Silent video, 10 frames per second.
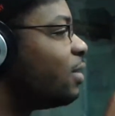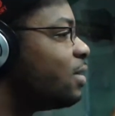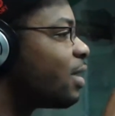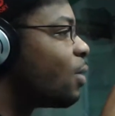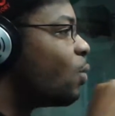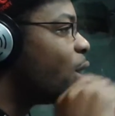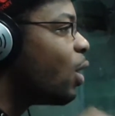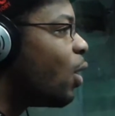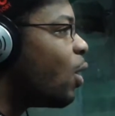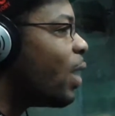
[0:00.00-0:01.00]
He's saying we're
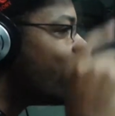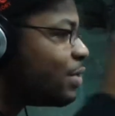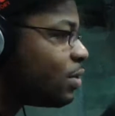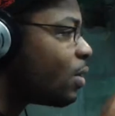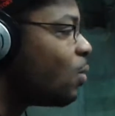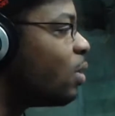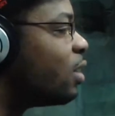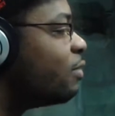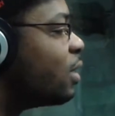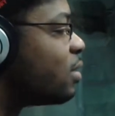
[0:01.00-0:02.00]
all, every single one
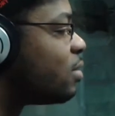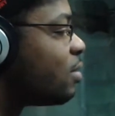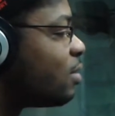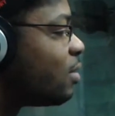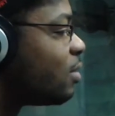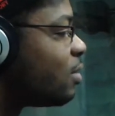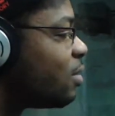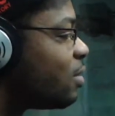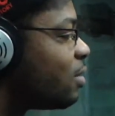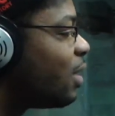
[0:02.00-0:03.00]
of us,
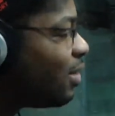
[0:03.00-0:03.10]
a